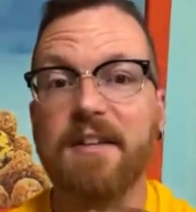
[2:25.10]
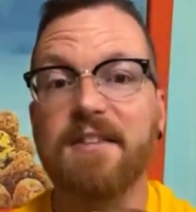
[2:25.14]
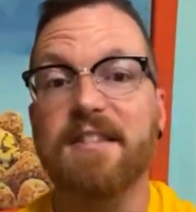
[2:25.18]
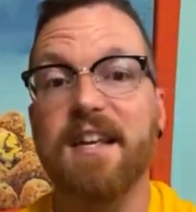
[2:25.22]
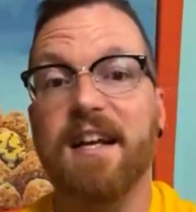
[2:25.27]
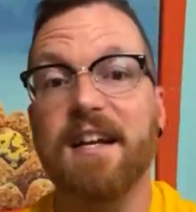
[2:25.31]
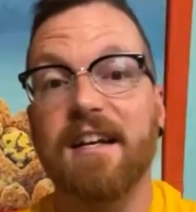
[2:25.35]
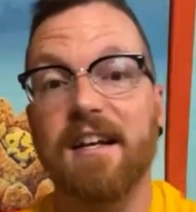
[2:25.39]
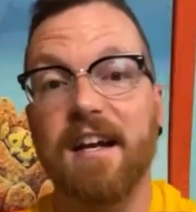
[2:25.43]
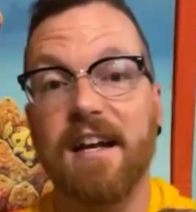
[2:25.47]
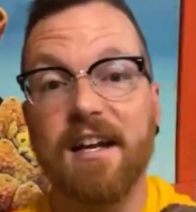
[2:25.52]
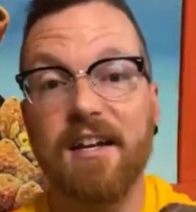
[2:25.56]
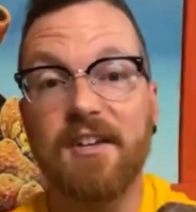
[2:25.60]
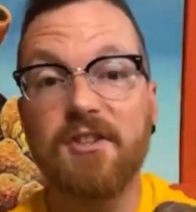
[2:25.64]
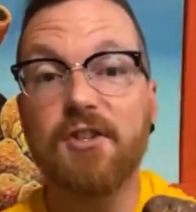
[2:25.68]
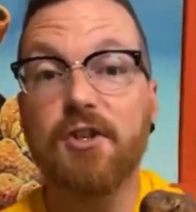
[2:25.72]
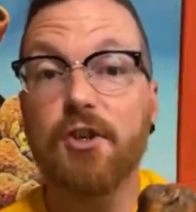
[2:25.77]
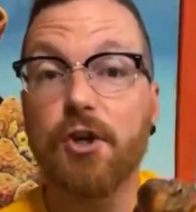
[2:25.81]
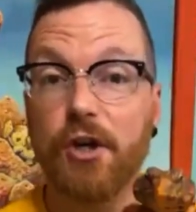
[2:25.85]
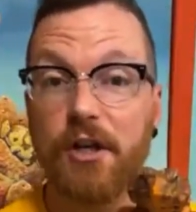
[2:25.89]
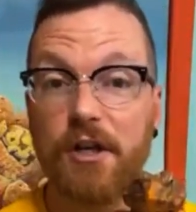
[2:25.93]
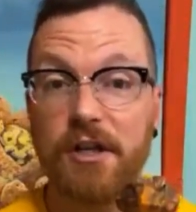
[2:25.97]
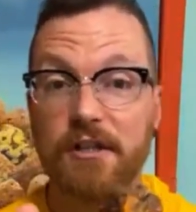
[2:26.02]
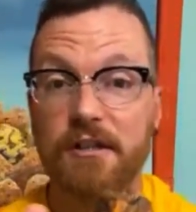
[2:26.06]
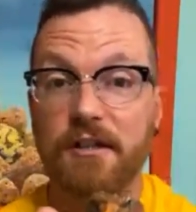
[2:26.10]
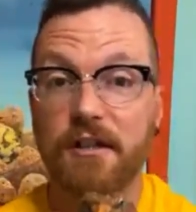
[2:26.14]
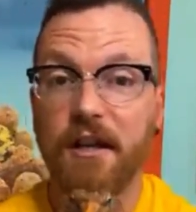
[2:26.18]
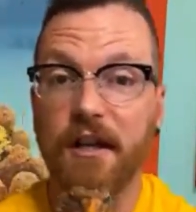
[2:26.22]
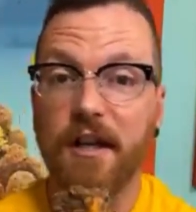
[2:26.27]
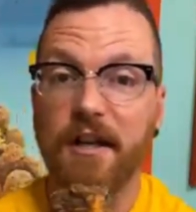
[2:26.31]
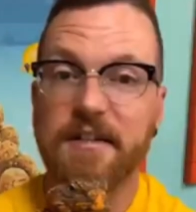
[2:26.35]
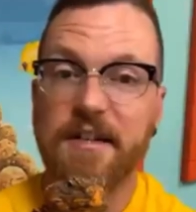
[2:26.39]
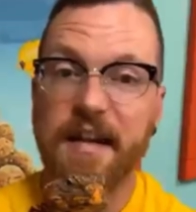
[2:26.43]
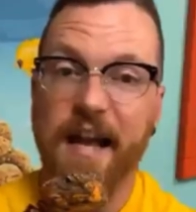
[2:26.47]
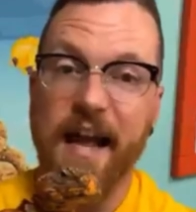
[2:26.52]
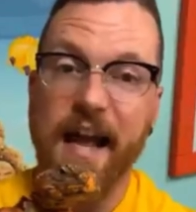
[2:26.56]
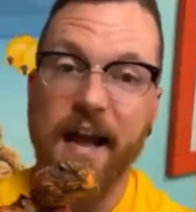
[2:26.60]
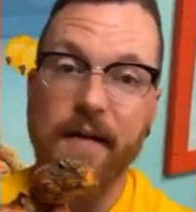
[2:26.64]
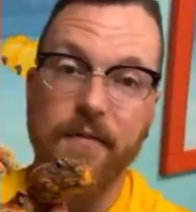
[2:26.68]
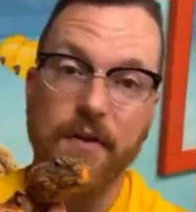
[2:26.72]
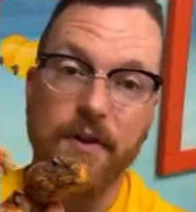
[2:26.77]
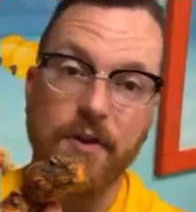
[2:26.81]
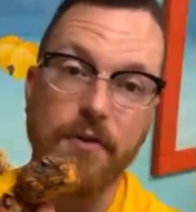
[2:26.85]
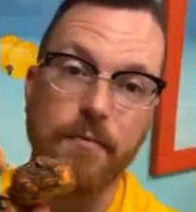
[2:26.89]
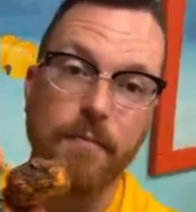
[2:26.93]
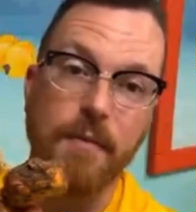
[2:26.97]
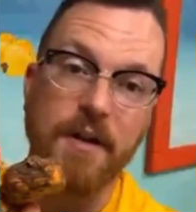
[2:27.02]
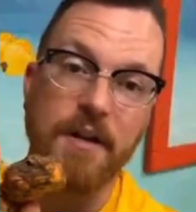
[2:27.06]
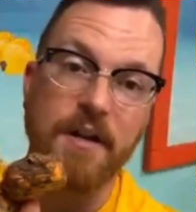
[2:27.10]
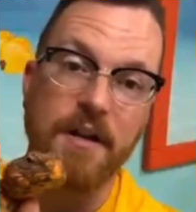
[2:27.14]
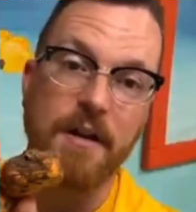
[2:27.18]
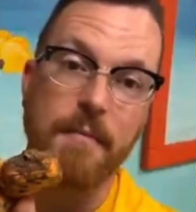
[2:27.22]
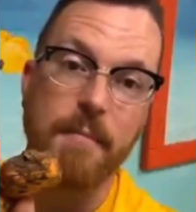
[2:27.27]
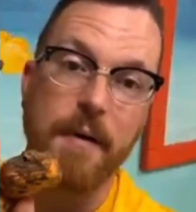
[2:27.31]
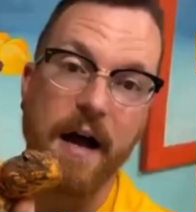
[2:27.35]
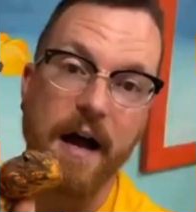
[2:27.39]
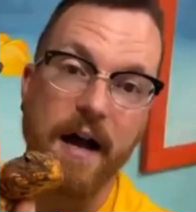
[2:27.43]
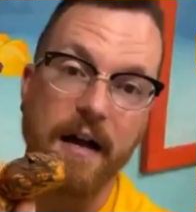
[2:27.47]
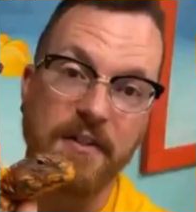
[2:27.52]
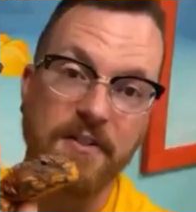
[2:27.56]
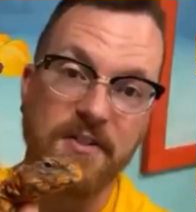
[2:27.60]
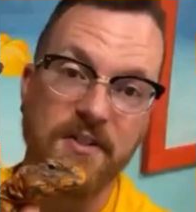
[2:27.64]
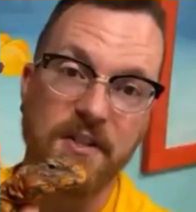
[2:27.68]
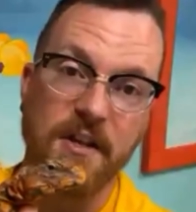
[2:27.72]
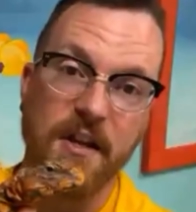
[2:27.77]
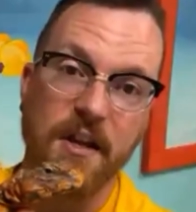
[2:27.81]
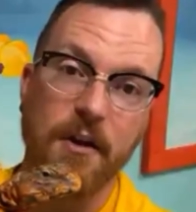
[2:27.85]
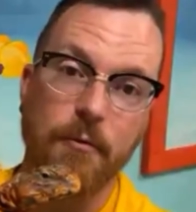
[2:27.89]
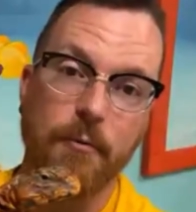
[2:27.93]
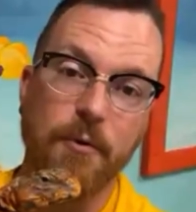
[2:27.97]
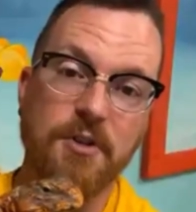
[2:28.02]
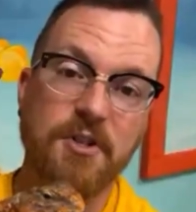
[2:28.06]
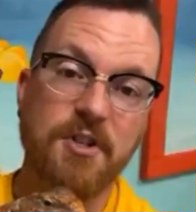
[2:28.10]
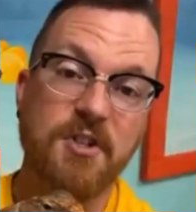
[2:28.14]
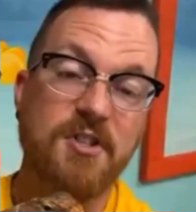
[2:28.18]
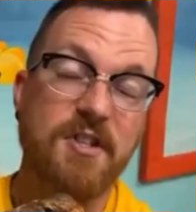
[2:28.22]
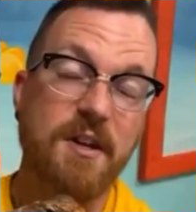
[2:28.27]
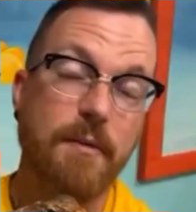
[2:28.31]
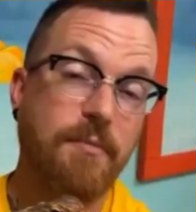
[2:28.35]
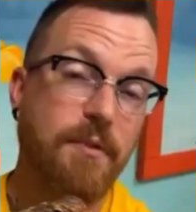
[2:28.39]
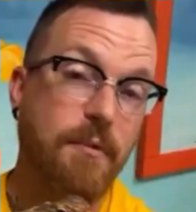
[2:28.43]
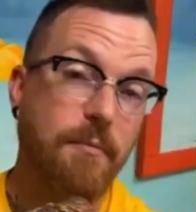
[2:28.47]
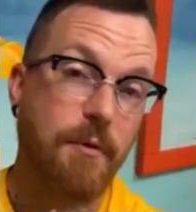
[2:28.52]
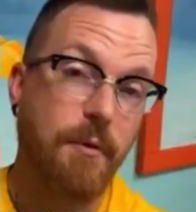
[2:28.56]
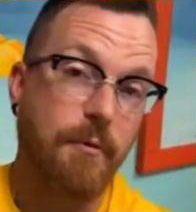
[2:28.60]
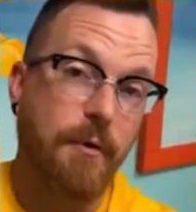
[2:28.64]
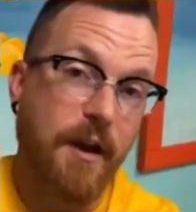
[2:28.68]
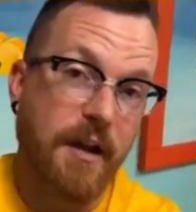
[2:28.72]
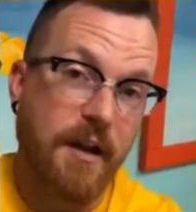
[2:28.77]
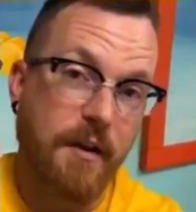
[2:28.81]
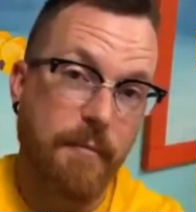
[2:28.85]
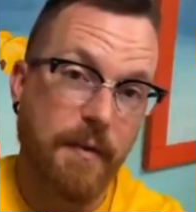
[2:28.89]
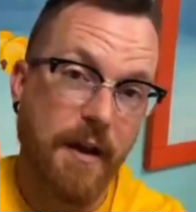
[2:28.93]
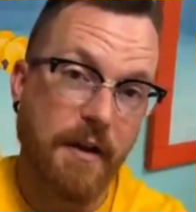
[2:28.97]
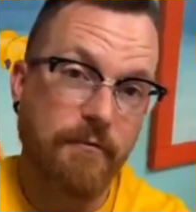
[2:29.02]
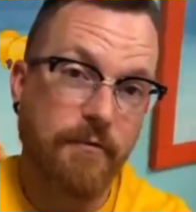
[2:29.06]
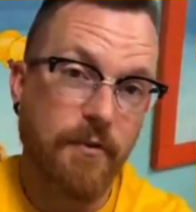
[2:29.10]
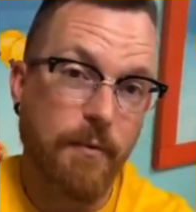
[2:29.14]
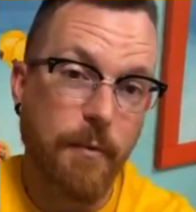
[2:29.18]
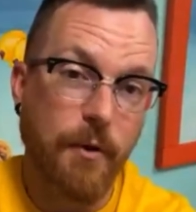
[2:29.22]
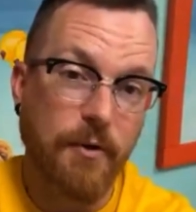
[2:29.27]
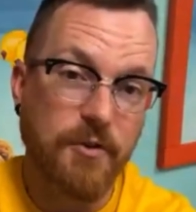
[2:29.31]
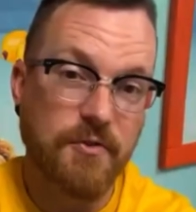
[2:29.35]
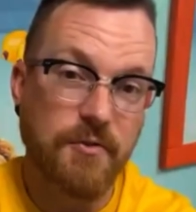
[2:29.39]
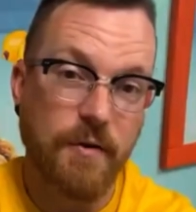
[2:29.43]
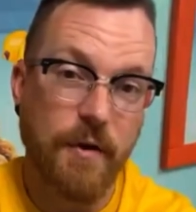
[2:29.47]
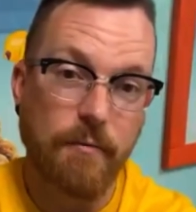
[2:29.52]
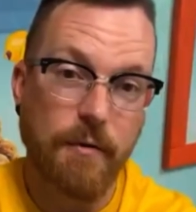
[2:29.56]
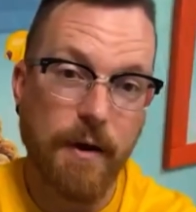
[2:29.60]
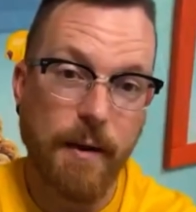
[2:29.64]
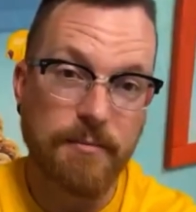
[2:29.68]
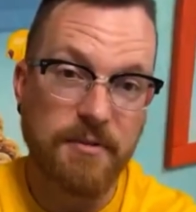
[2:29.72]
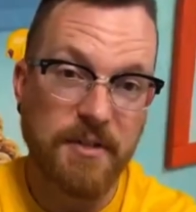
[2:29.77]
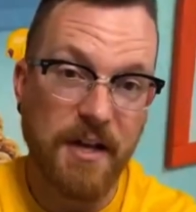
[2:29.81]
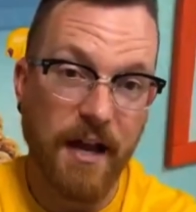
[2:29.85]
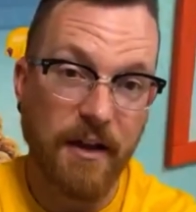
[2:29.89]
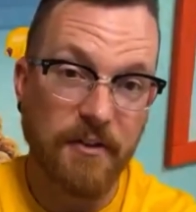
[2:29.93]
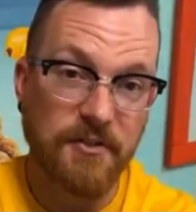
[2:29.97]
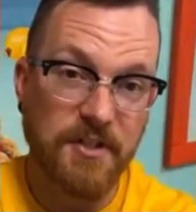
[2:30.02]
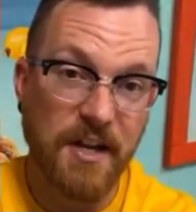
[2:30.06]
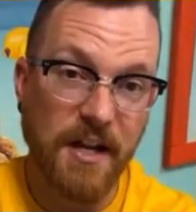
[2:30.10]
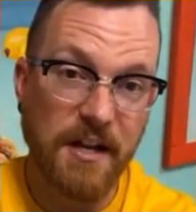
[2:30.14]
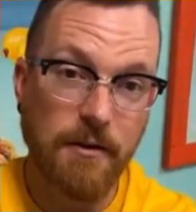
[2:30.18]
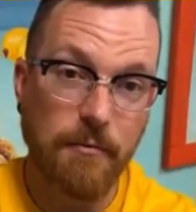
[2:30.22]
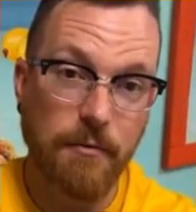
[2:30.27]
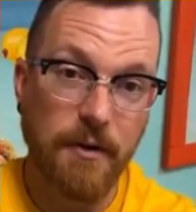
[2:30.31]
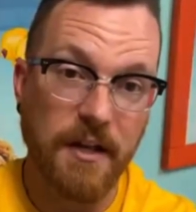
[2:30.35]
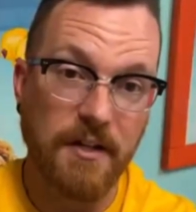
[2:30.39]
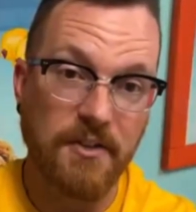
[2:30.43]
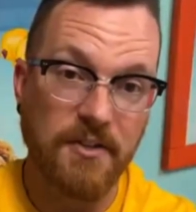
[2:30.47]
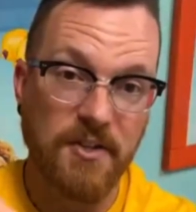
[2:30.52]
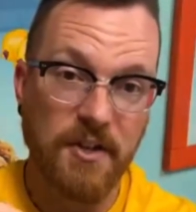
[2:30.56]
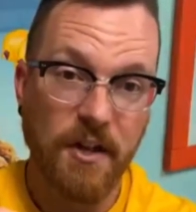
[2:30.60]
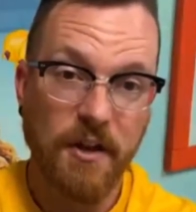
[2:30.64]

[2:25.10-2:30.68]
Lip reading: means that it is good to have a humidity box, which is something we recommend for most of our reptiles anyways.